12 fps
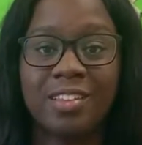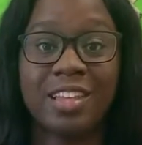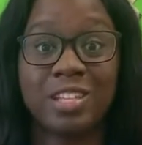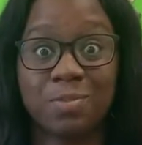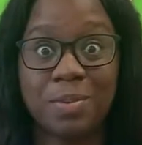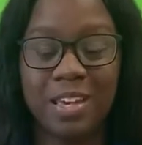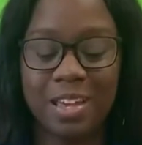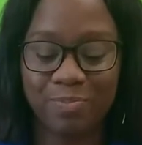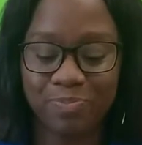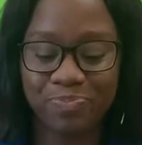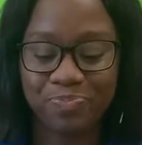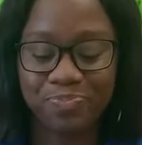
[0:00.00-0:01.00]
Let's
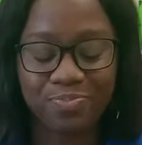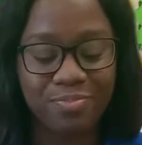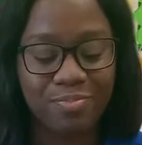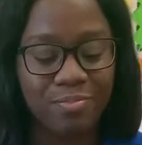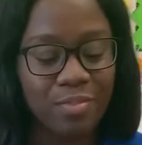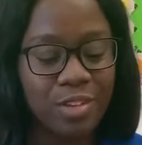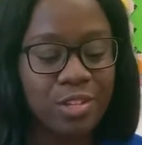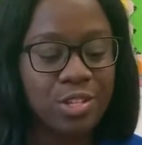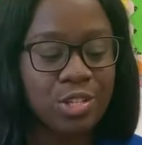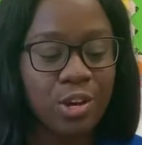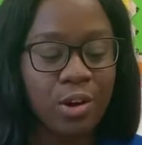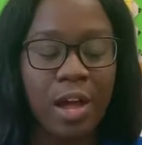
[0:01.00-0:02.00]
begin.
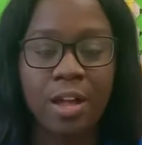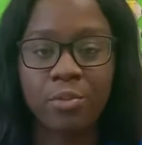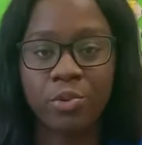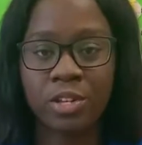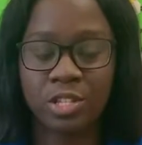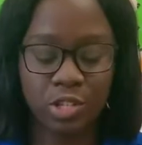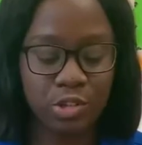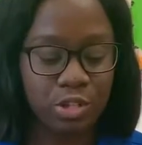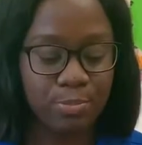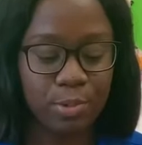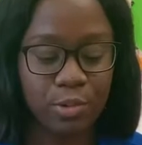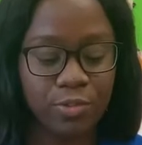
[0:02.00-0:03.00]
So I'm going to use
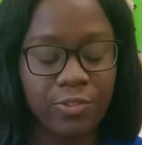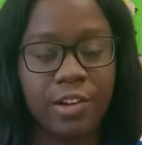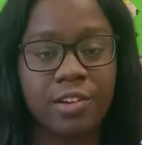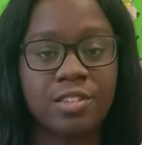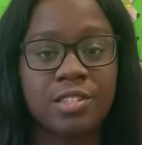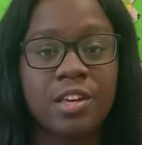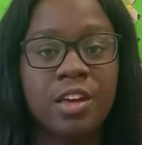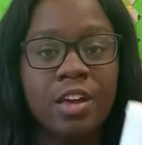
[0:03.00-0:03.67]
blue first.